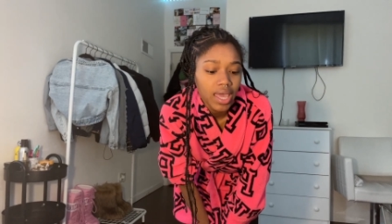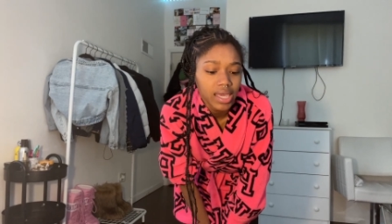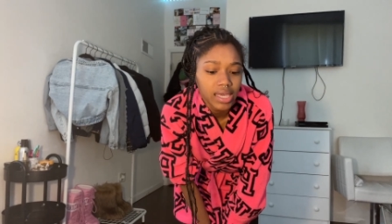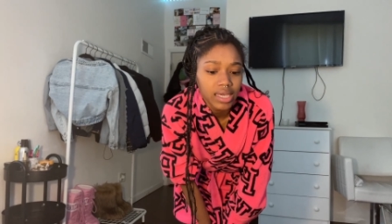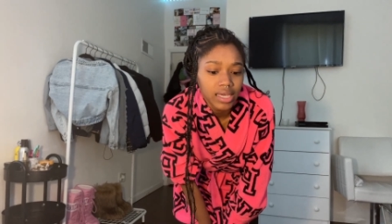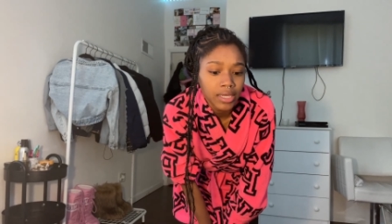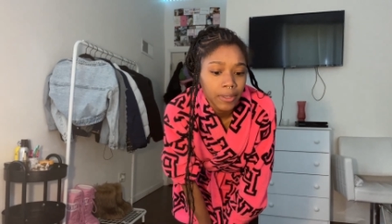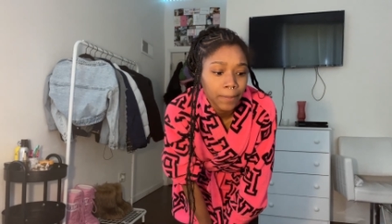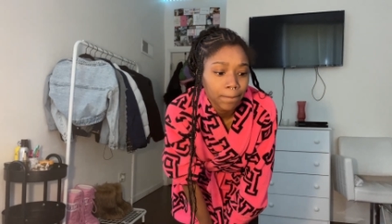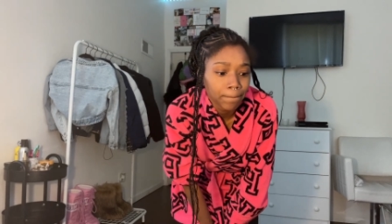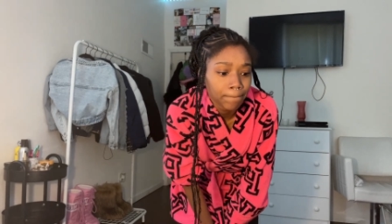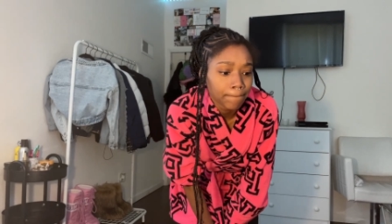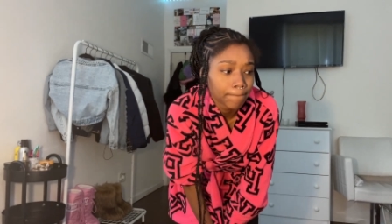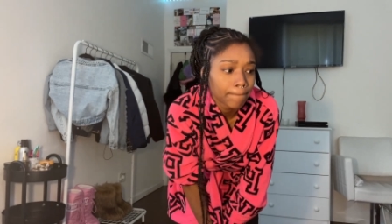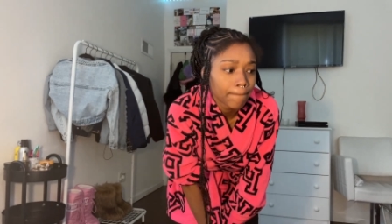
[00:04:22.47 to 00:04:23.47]

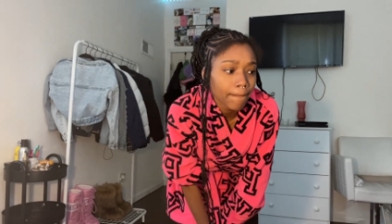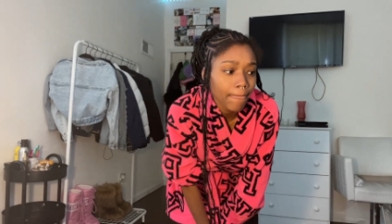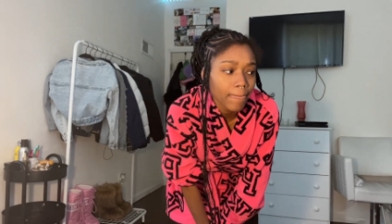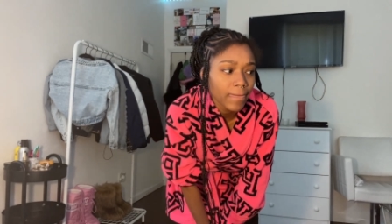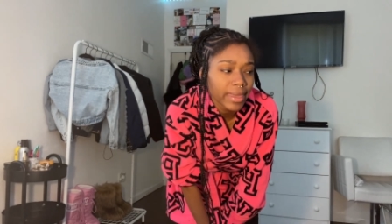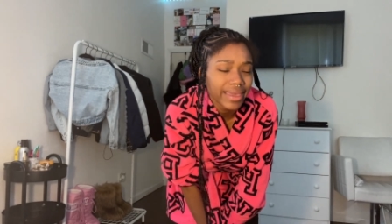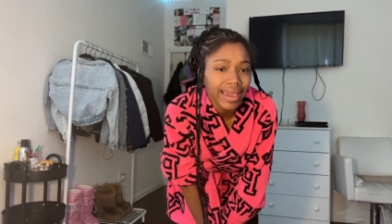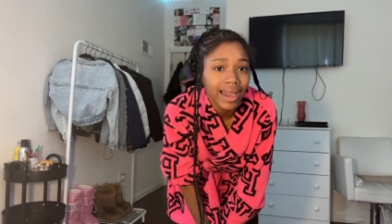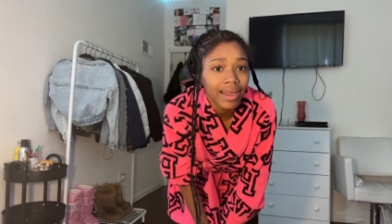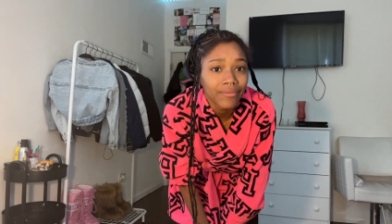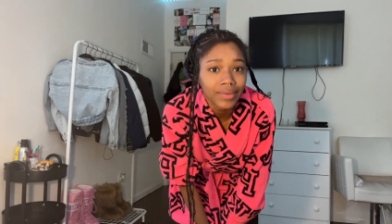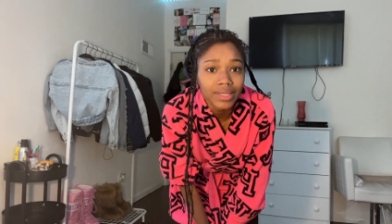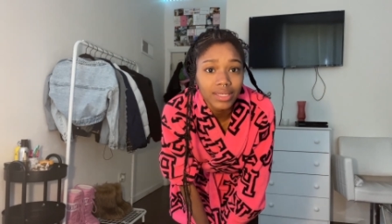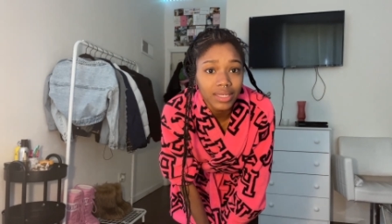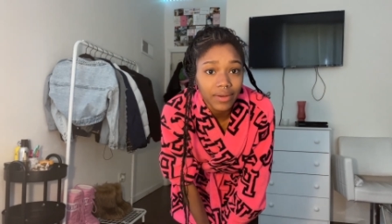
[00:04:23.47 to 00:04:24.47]
And yeah, I
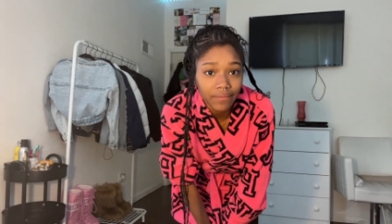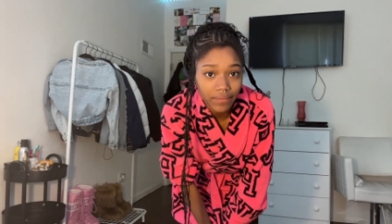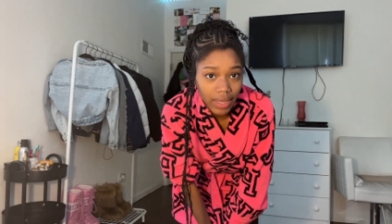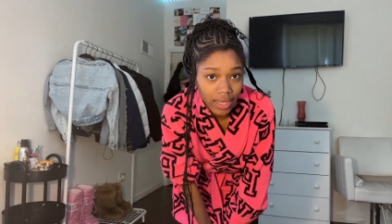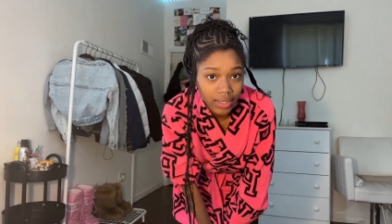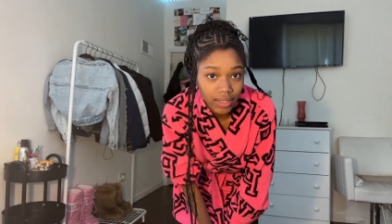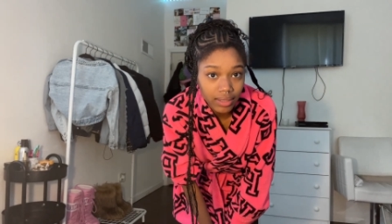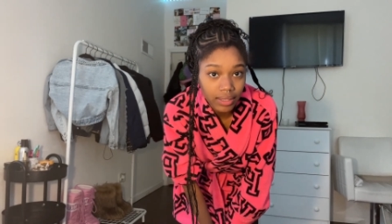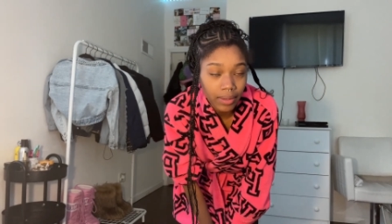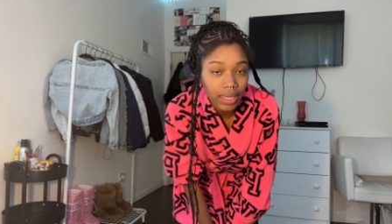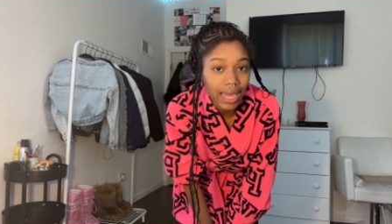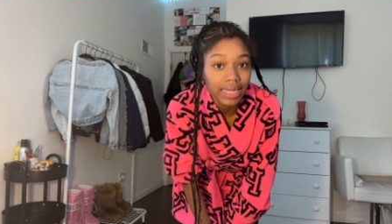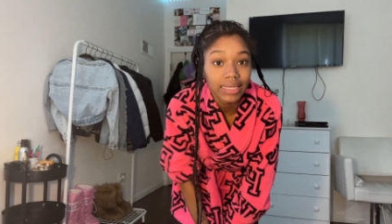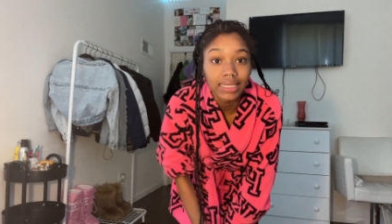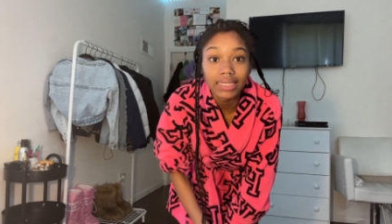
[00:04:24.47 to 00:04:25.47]
really couldn't find nothing.
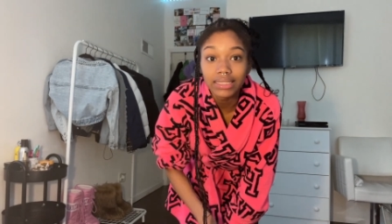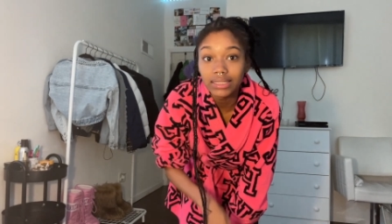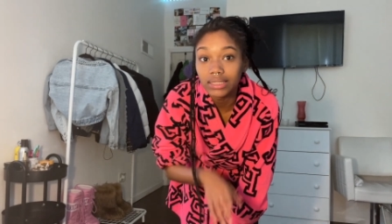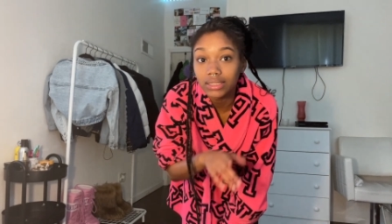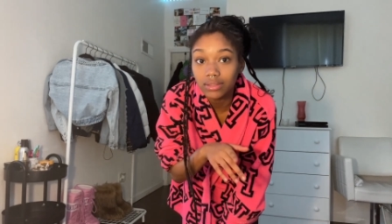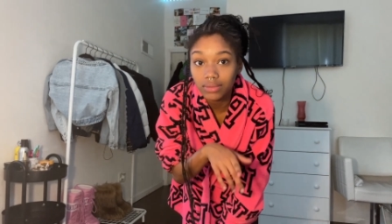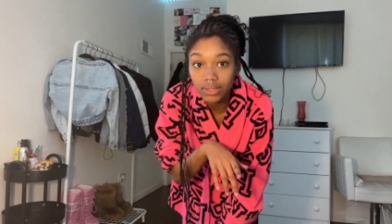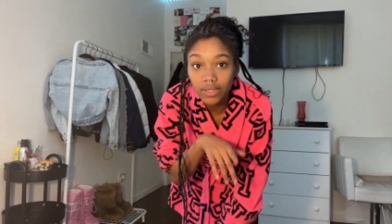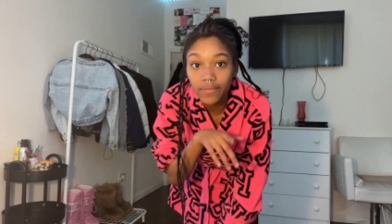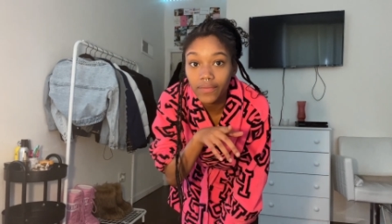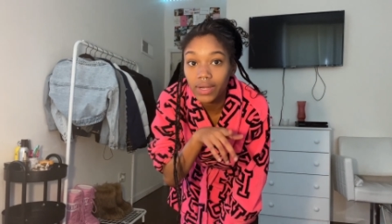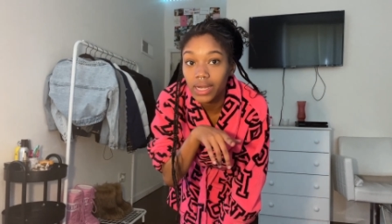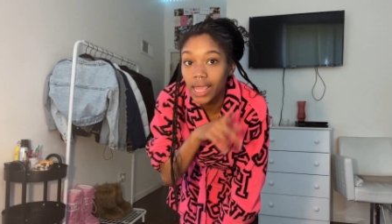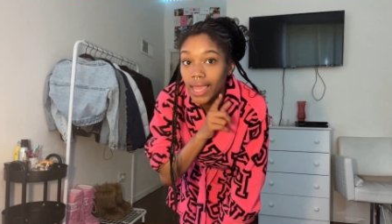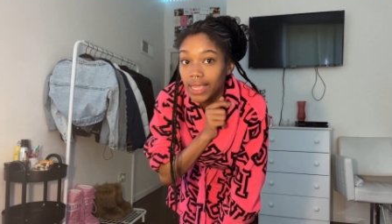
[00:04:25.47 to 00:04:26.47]
I did see some stuff
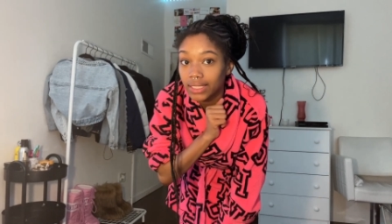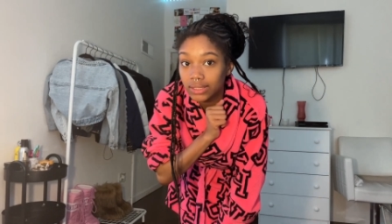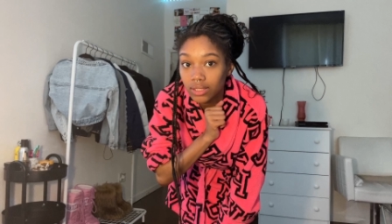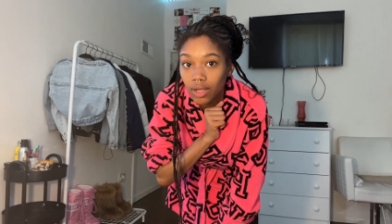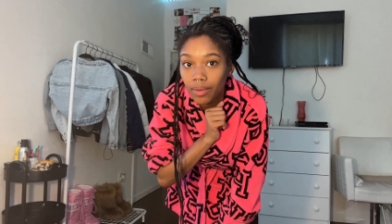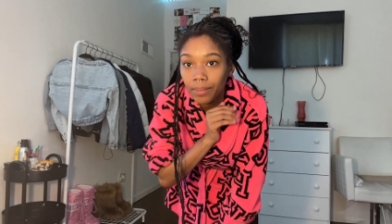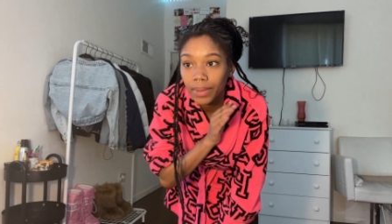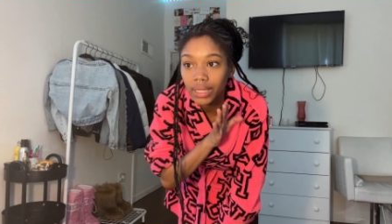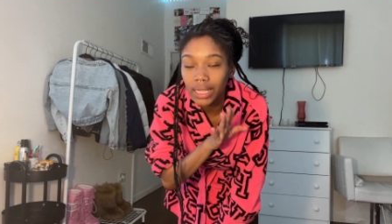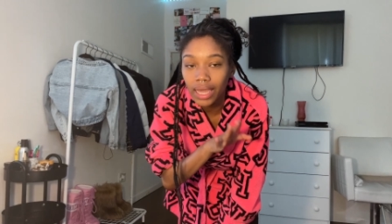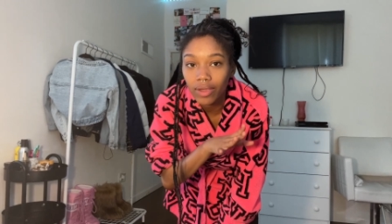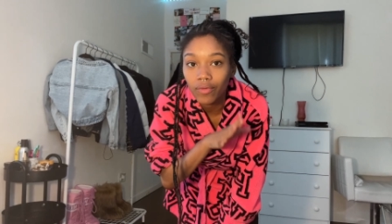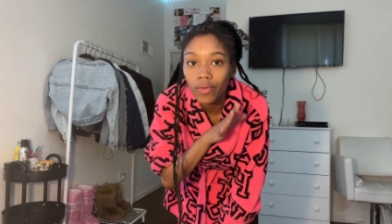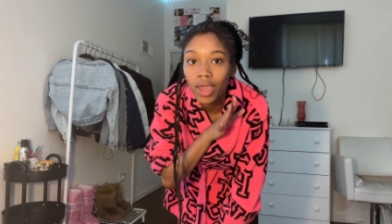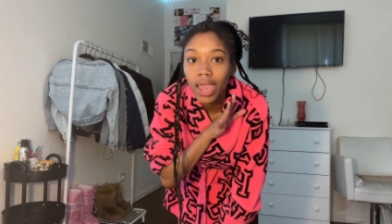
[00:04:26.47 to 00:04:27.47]
in the 80s though, but
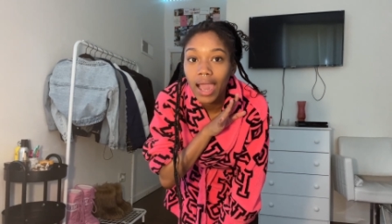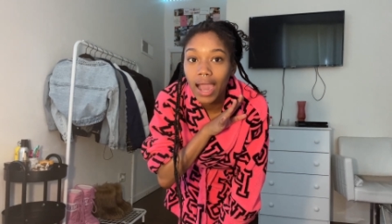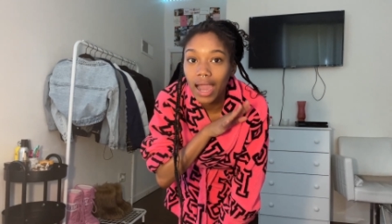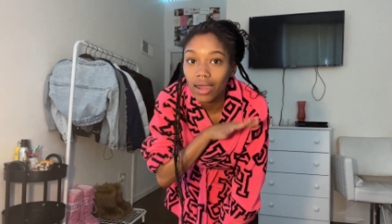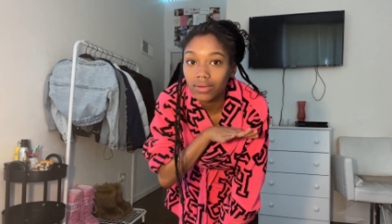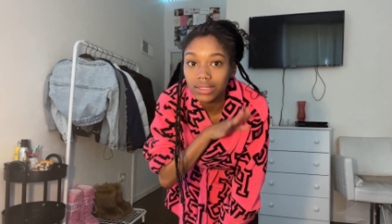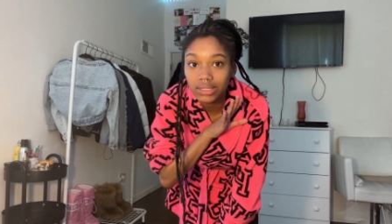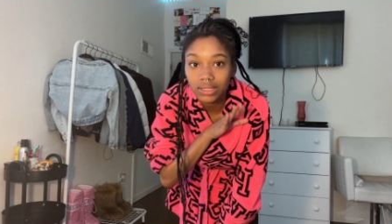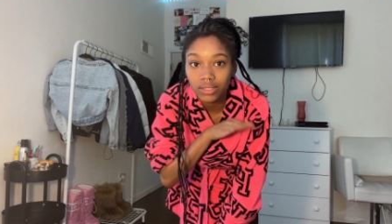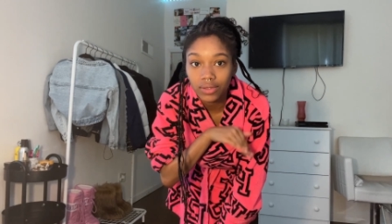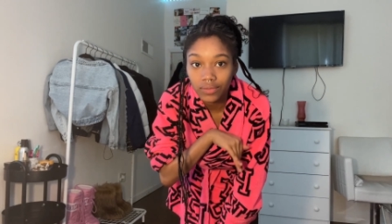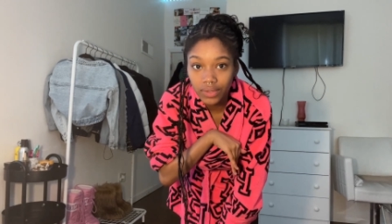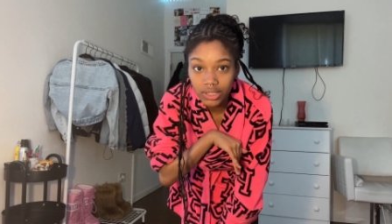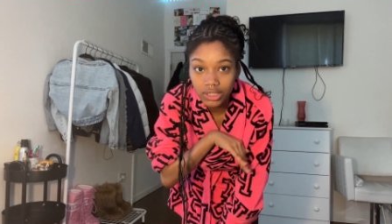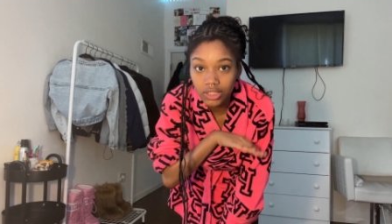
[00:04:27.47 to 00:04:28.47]
like I was in a
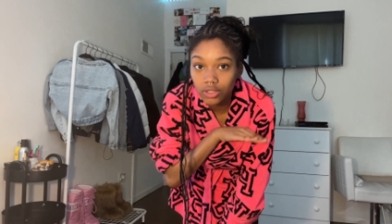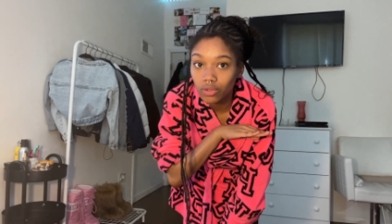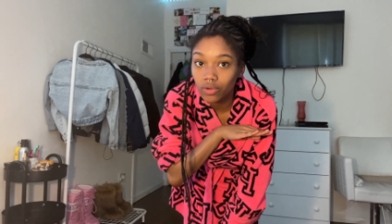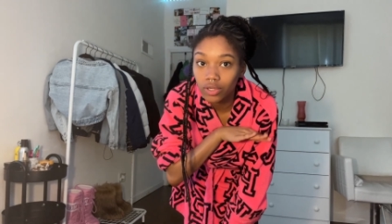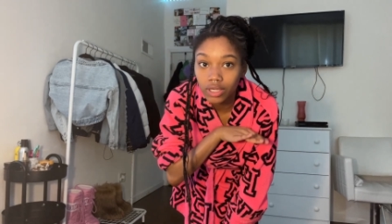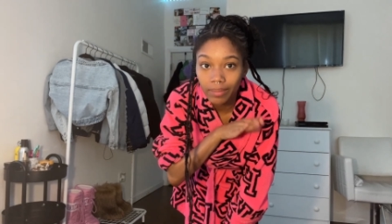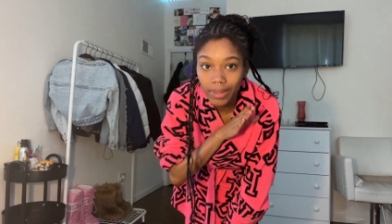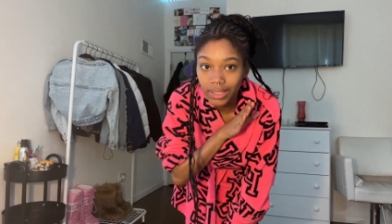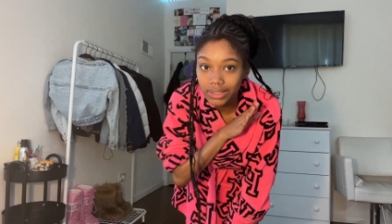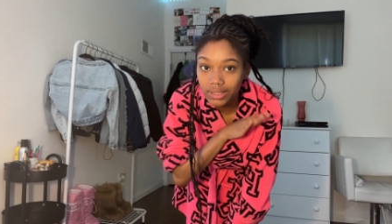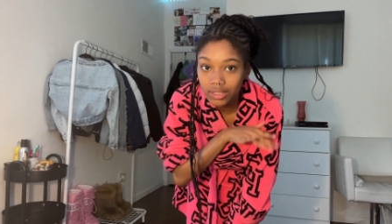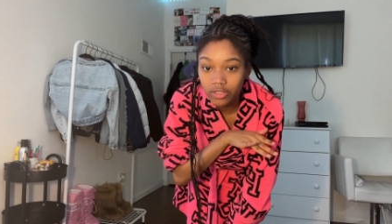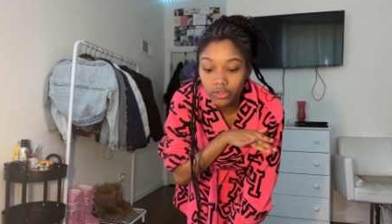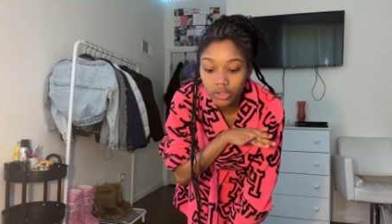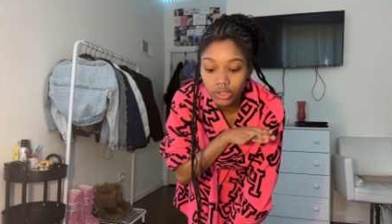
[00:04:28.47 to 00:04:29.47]
rush to order my stuff.